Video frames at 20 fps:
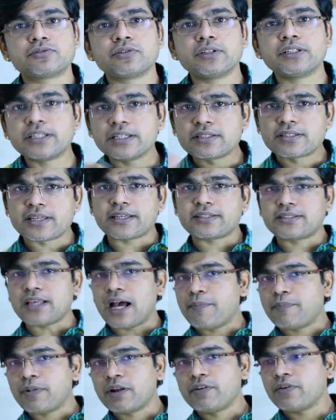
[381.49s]
So in this
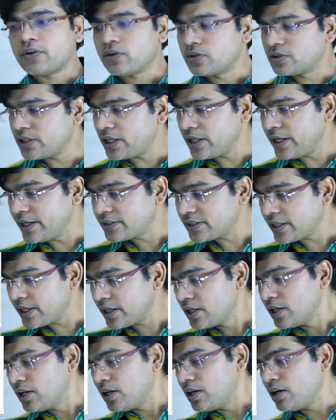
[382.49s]
example we could say, let's
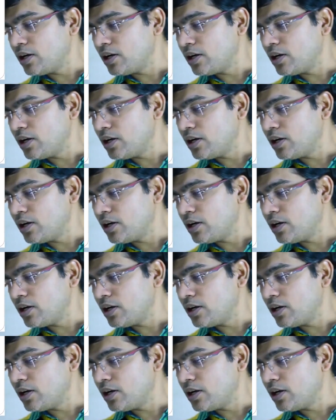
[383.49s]
say